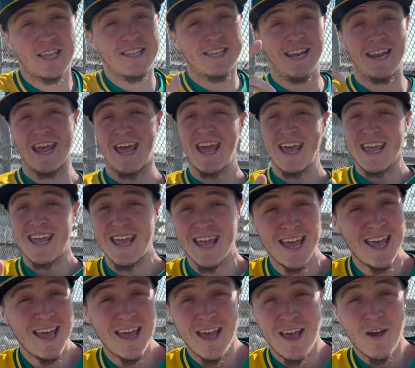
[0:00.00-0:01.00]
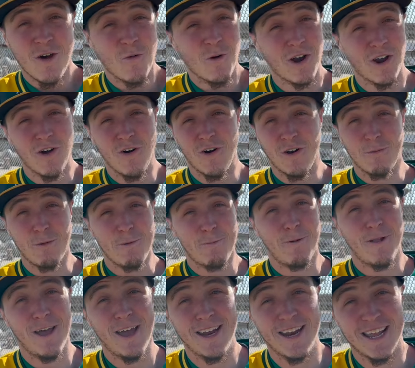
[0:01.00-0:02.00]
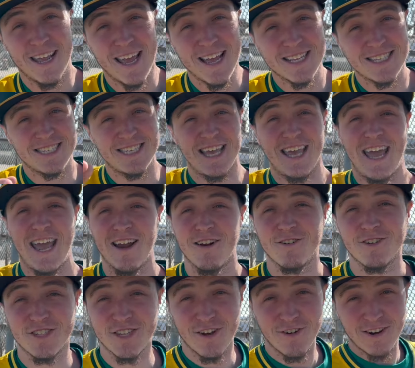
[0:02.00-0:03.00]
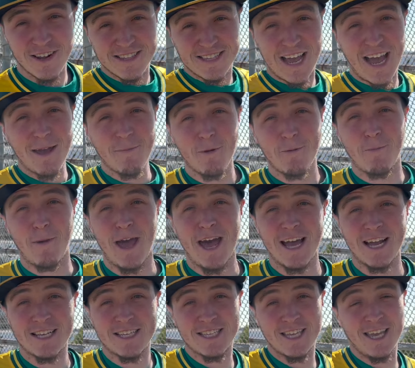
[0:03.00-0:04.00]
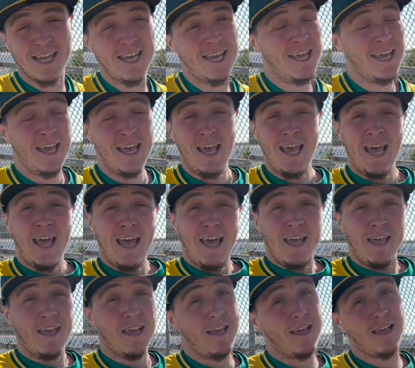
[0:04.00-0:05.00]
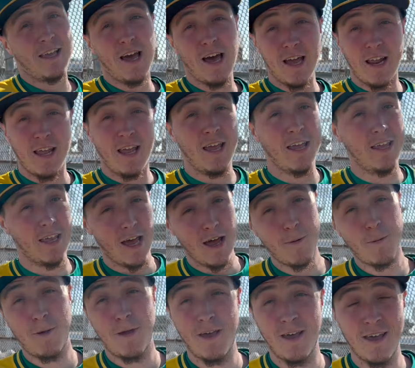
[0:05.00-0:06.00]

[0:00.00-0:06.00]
Today, we're going to be playing against the Arizona Diamondbacks. We got a couple humps. We got, yep.